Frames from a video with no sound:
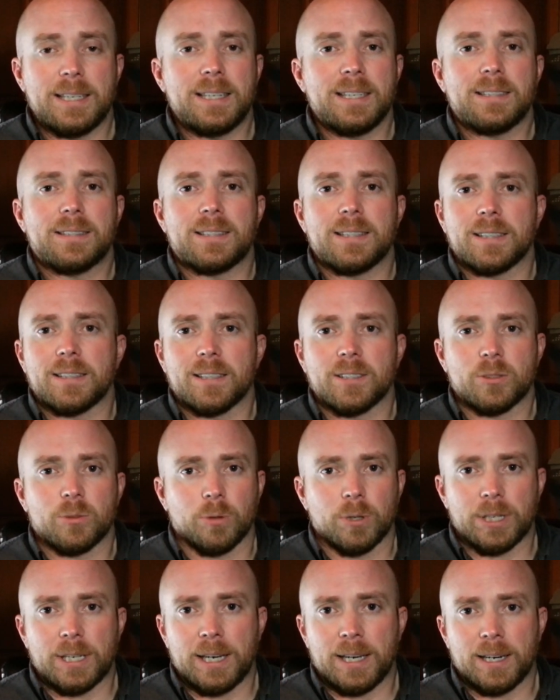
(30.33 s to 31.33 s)
anything that's
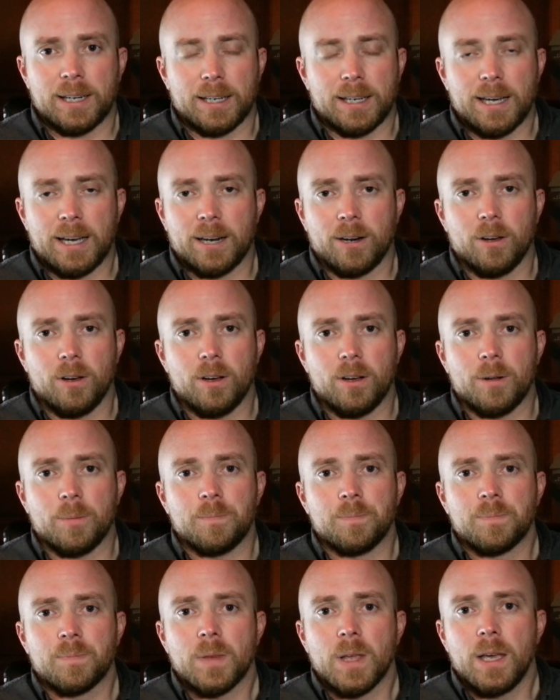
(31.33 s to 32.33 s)
organic at
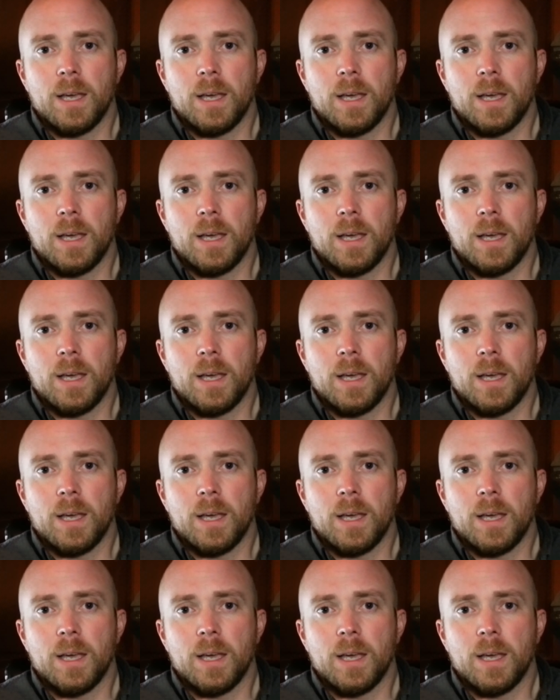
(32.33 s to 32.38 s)
all.